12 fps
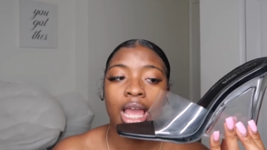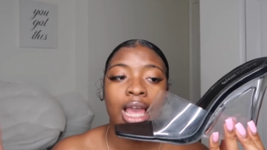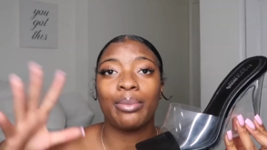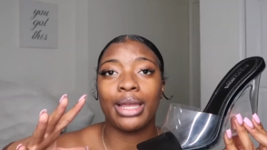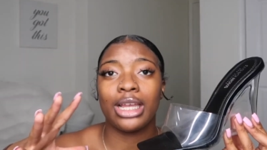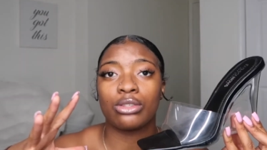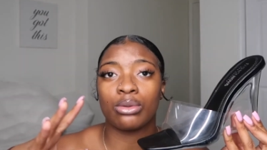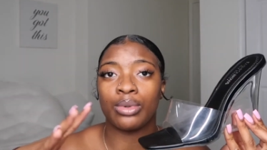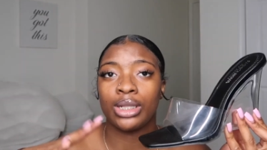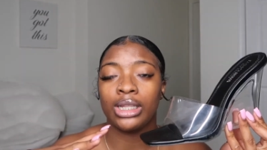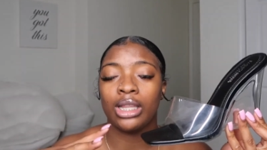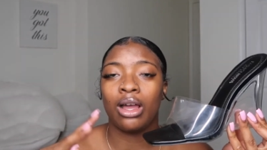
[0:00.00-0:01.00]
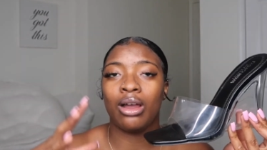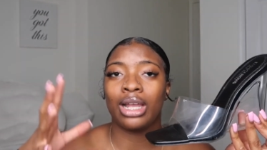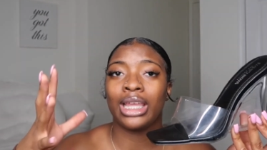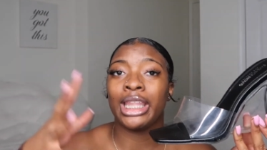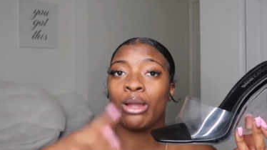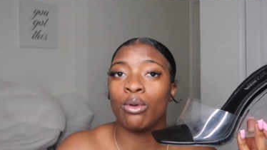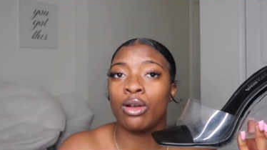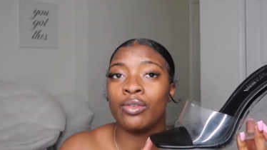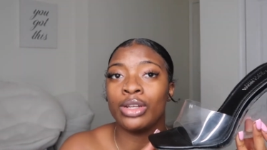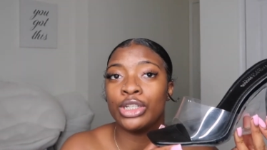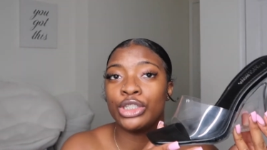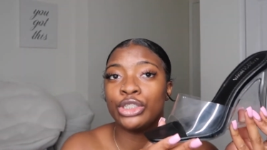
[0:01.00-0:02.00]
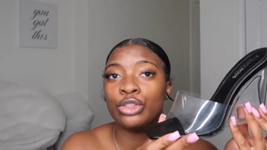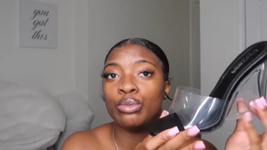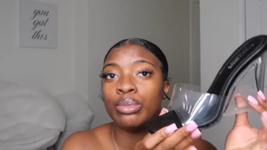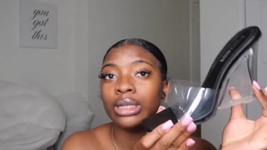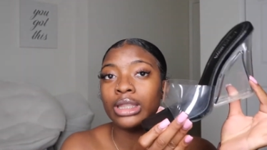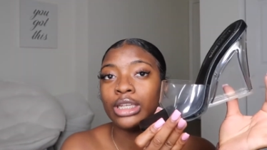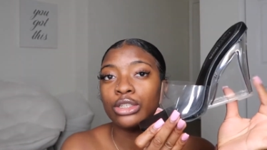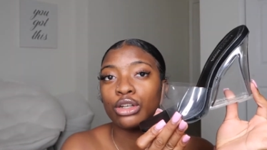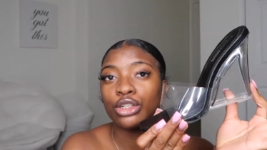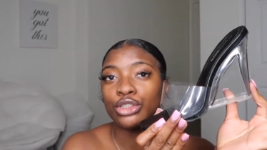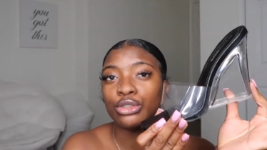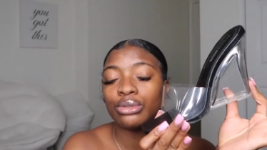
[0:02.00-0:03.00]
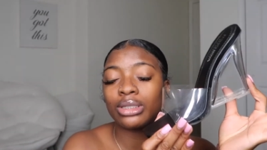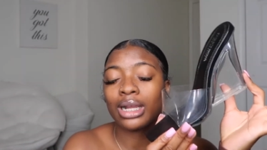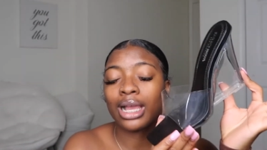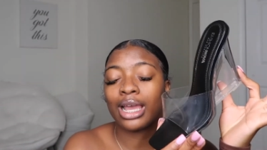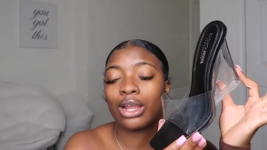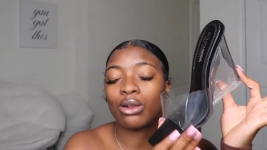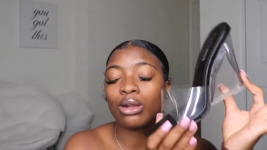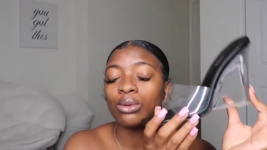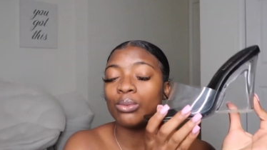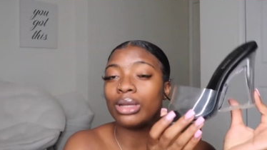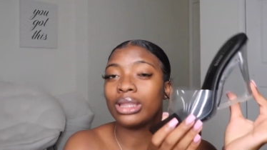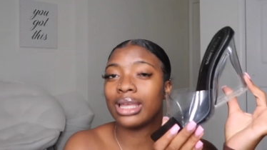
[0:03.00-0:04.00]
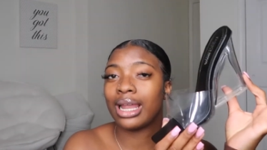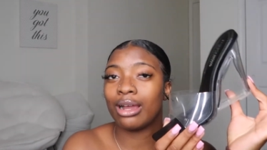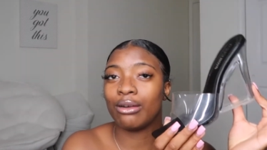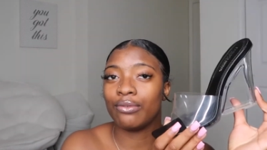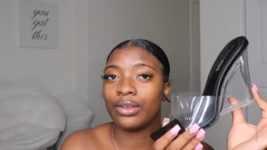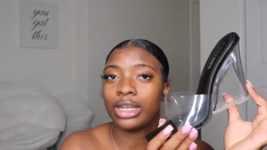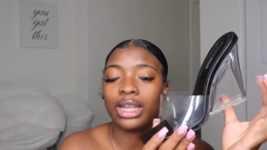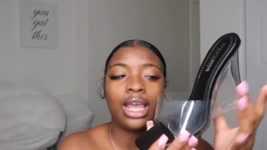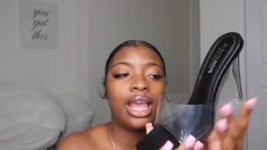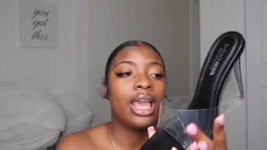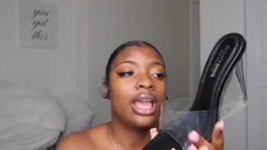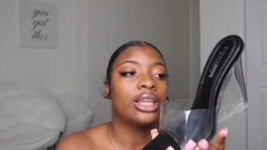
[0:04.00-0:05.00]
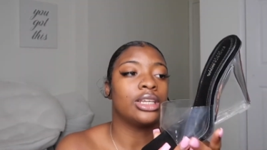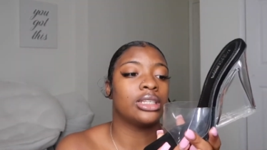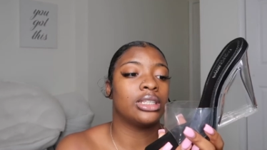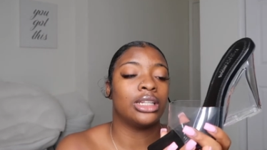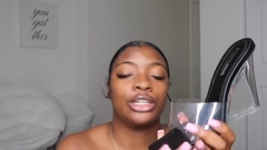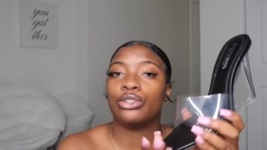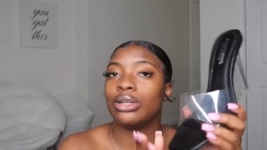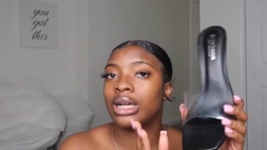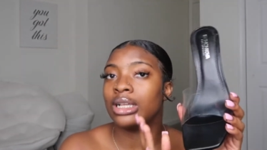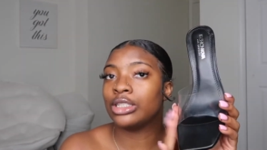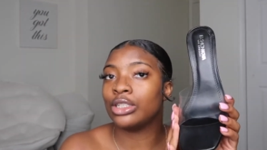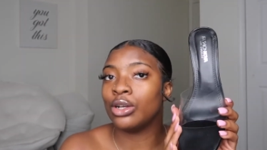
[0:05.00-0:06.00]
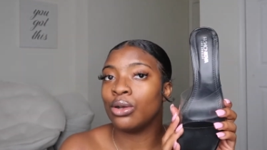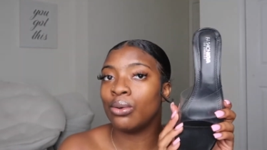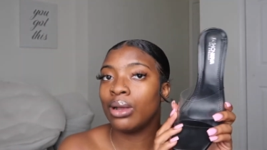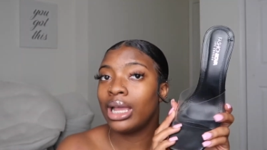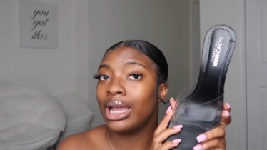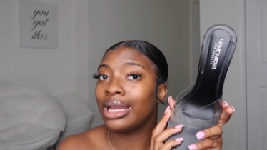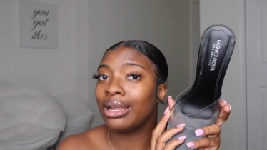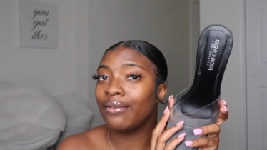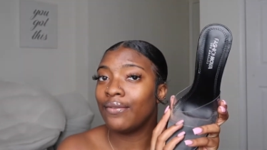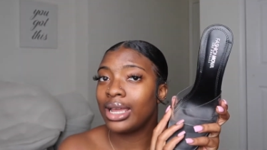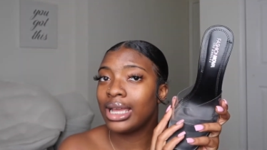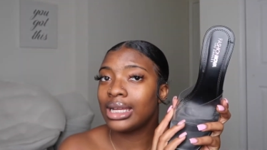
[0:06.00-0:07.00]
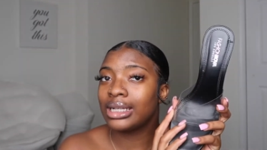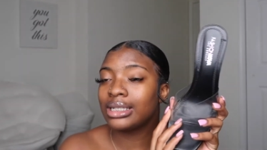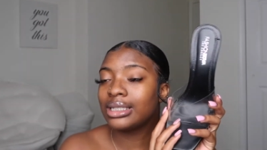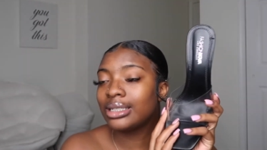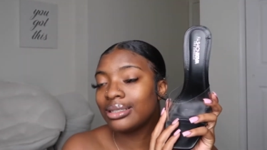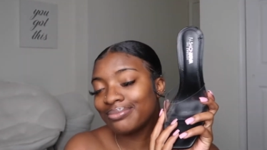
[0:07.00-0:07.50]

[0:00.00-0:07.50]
the pants were really long and they were over the shoe but these are the shoes that i had on with that outfit just to let you guys know in advance